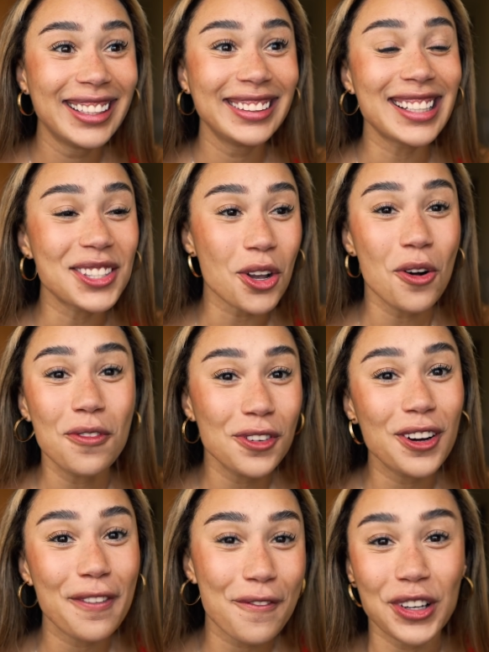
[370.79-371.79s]
That's over
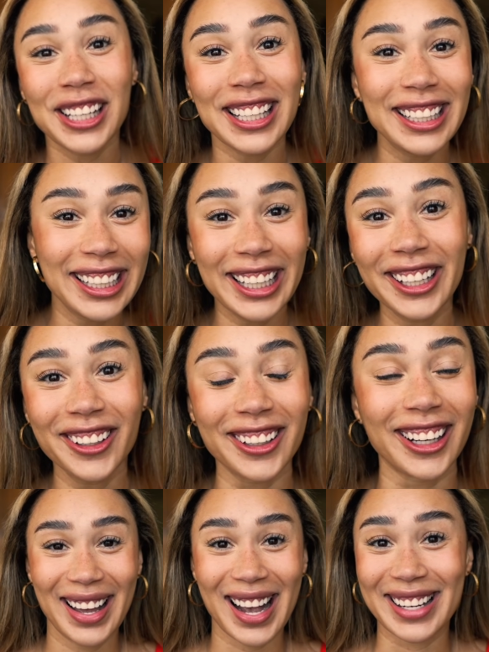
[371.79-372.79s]
a freaking
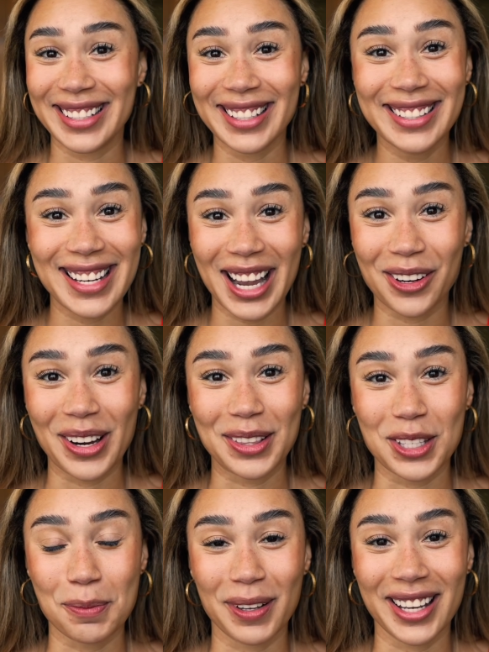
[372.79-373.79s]
year. I didn't decorate
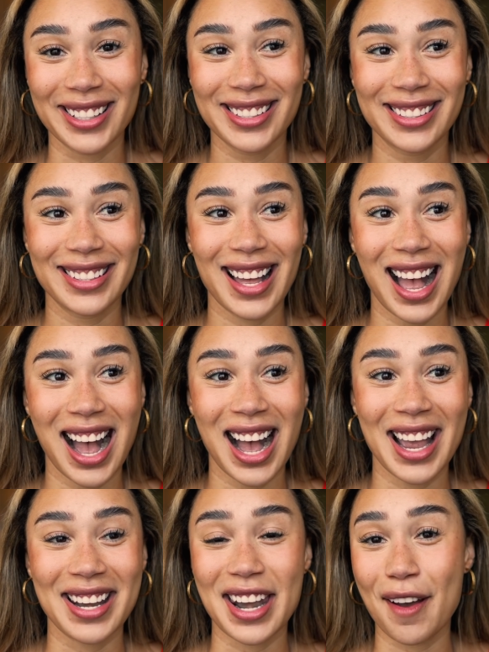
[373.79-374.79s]
this place.
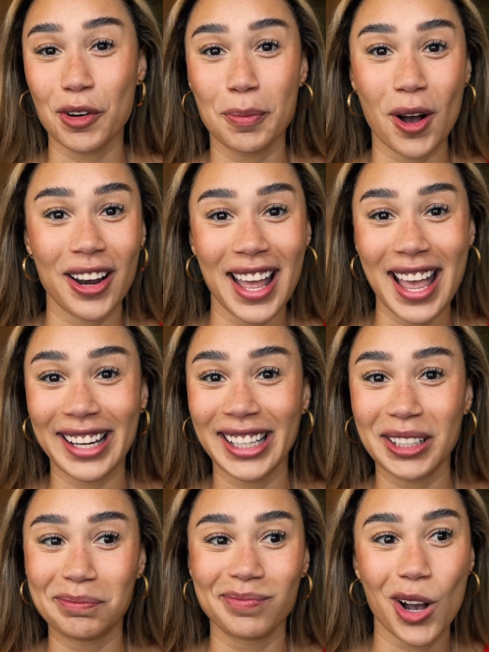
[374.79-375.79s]
I never bought
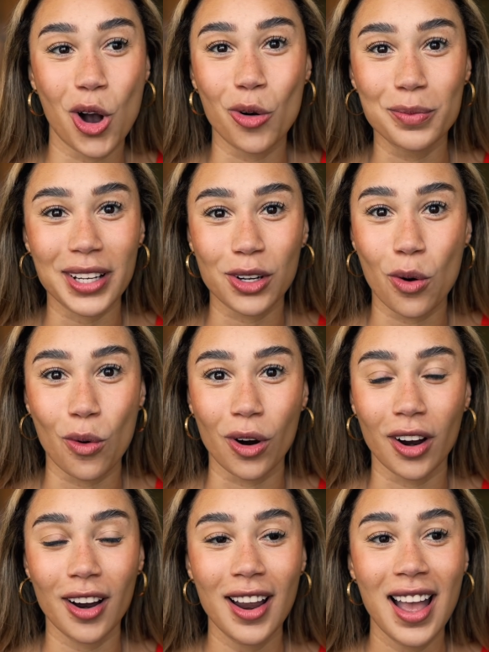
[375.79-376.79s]
any home
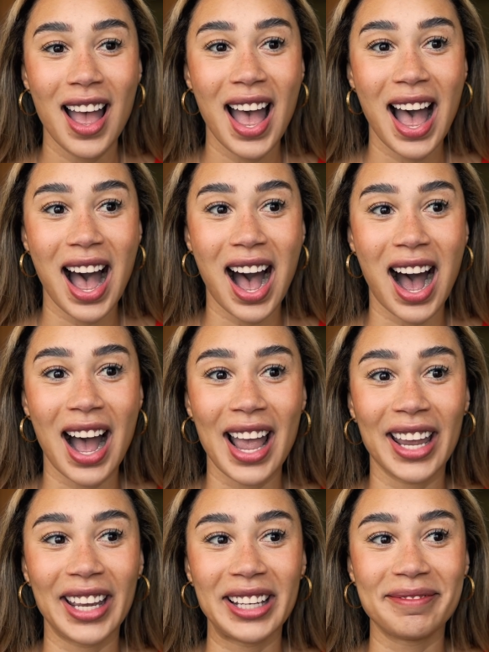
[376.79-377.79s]
decor.
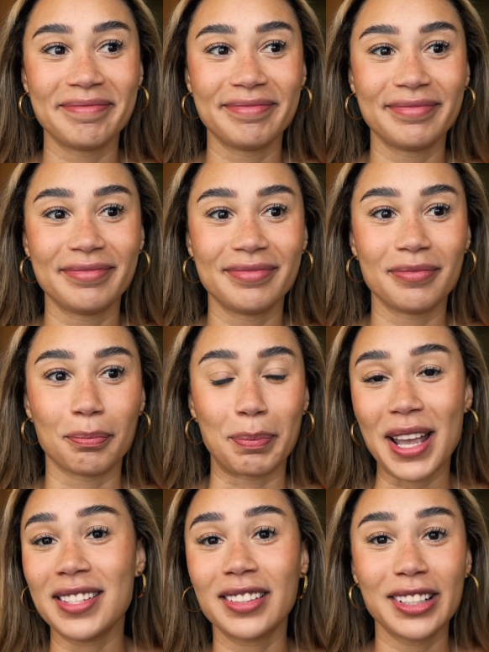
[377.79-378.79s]
I
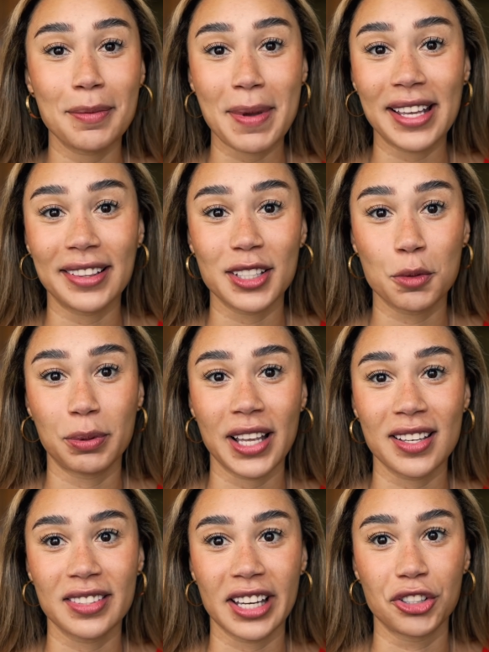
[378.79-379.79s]
basically made this
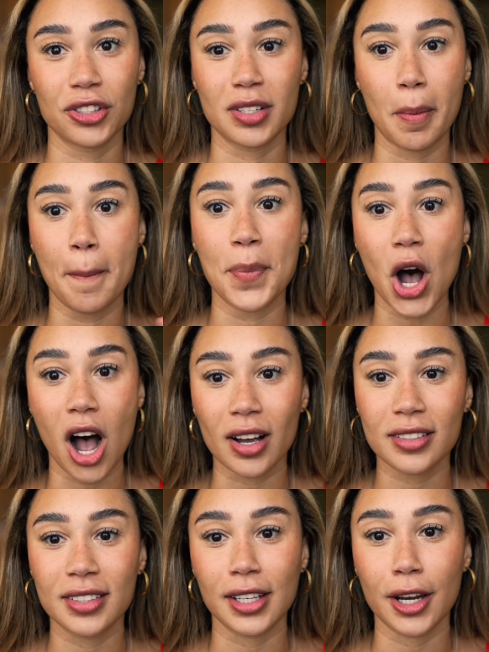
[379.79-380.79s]
place like just a
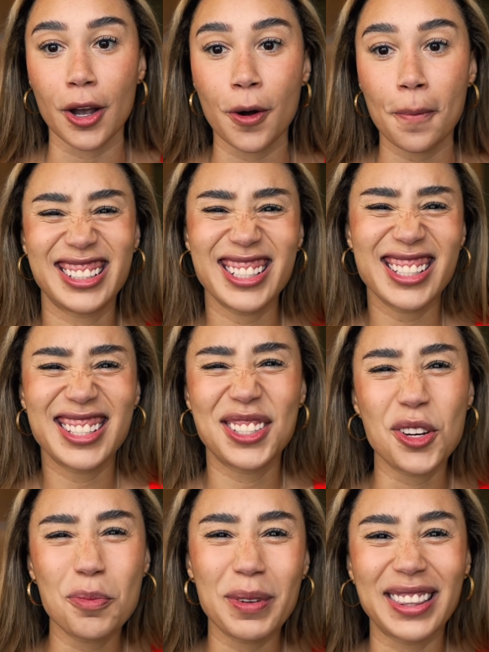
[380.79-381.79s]
box, you know? Just
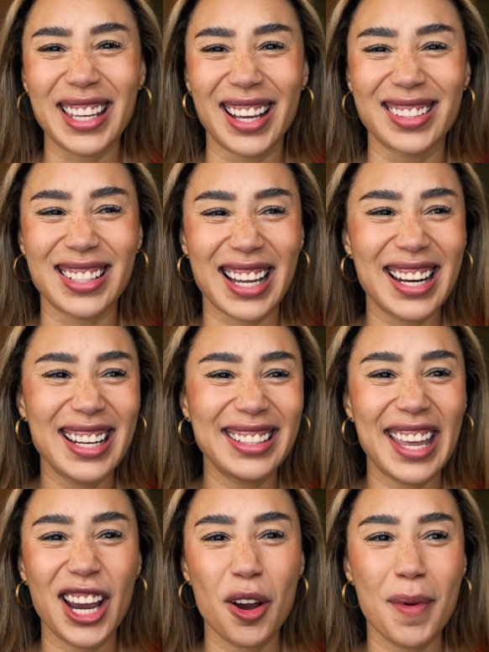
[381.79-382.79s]
stupid things. Like I didn't
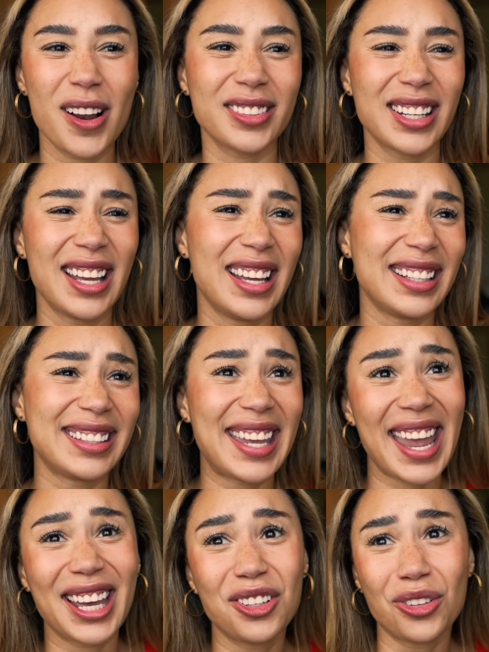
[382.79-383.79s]
care about
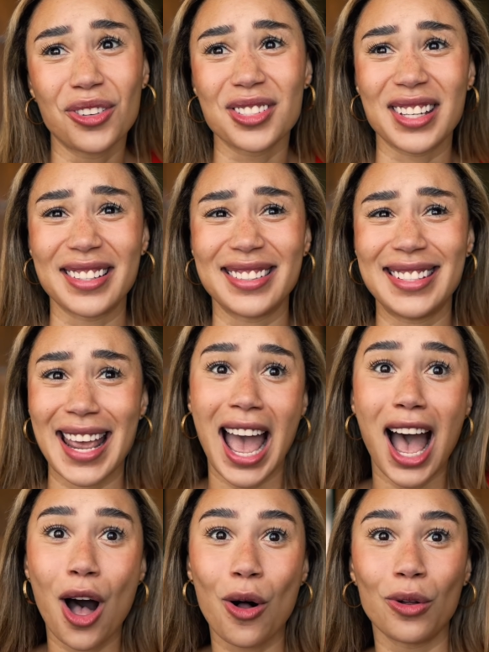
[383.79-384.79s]
candles and
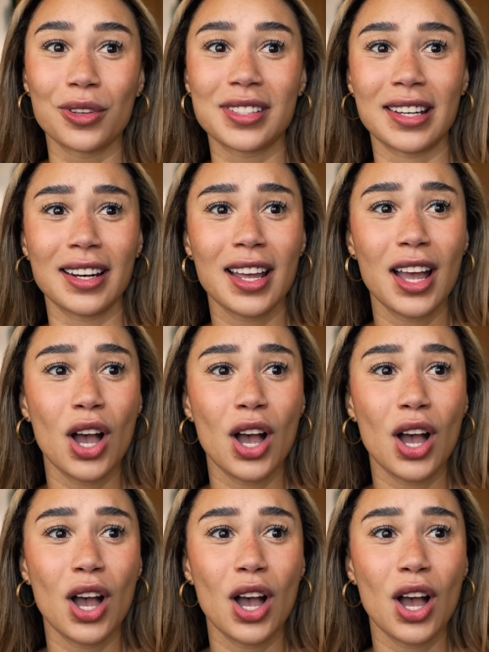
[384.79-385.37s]
towels and